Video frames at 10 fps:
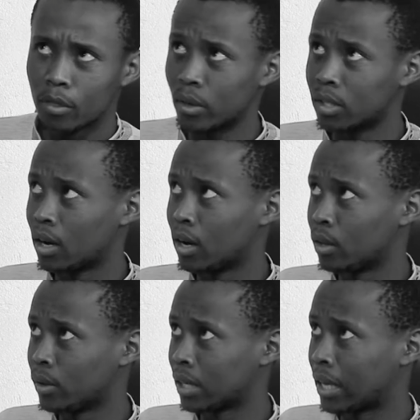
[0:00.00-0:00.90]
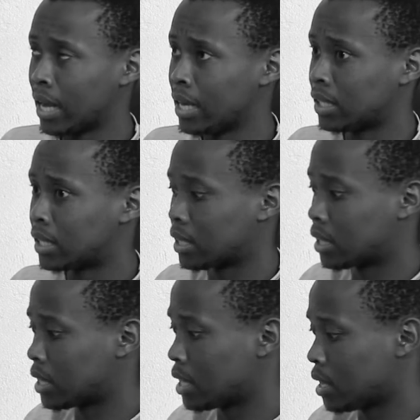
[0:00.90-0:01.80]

was a case